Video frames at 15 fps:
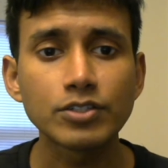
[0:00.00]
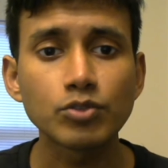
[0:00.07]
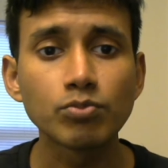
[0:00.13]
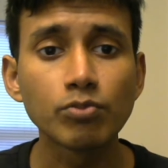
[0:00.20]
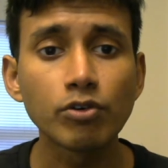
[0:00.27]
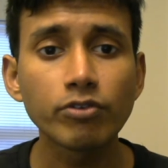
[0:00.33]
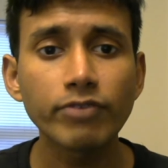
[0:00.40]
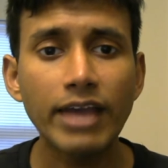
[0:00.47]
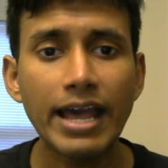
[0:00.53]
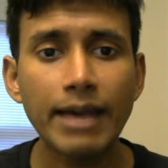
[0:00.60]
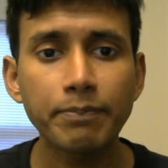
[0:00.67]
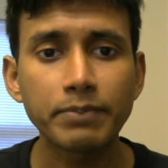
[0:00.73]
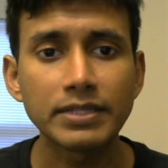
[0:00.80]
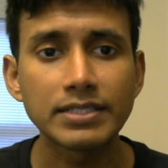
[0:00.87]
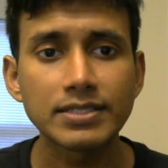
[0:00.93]
move
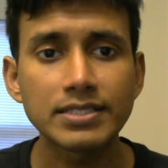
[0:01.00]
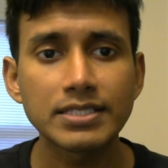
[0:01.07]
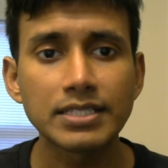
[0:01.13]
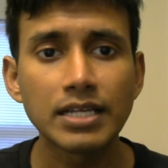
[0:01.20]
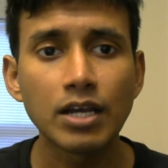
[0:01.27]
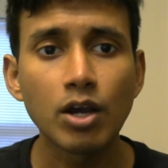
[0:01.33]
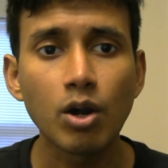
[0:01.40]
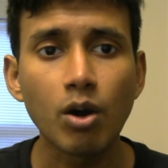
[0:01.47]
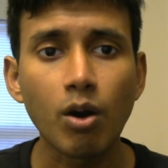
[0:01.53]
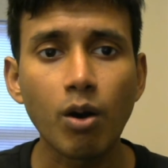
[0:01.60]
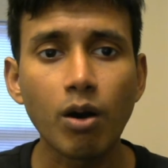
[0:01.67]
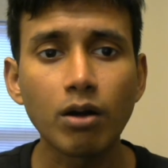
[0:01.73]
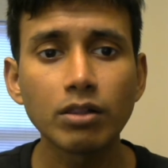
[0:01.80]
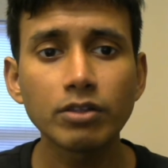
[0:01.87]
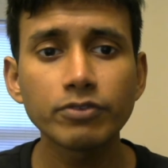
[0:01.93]
happens,
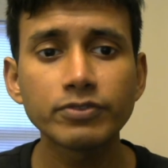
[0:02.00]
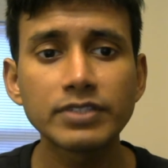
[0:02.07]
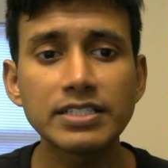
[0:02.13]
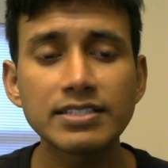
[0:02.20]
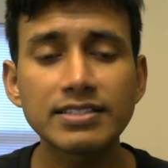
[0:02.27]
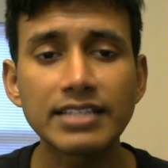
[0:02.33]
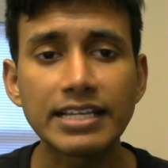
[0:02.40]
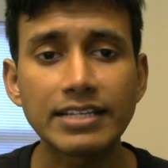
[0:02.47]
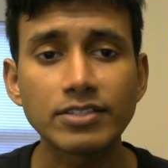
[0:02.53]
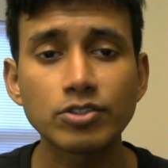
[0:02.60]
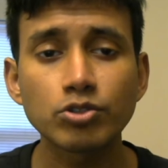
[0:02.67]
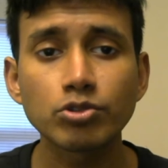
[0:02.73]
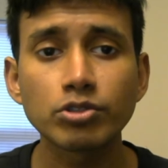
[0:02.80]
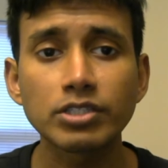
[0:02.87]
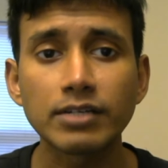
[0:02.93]
all of these things
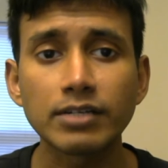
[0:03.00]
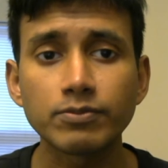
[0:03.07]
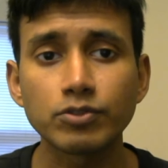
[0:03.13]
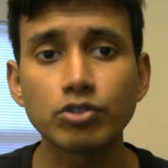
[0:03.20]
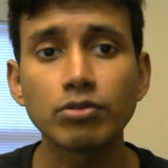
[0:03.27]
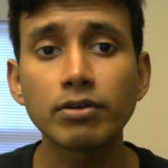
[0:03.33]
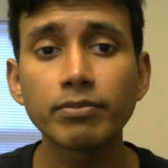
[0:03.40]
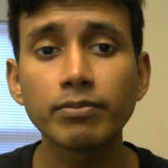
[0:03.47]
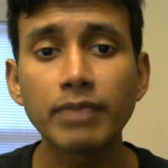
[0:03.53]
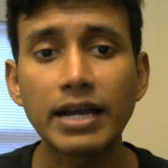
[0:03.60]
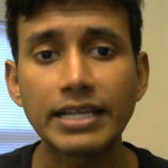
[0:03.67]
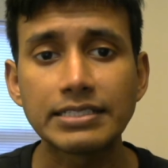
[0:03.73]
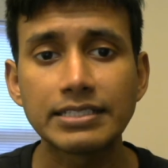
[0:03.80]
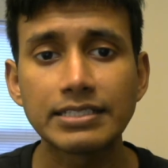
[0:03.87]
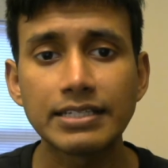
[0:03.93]
should come to our
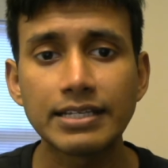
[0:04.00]
mind,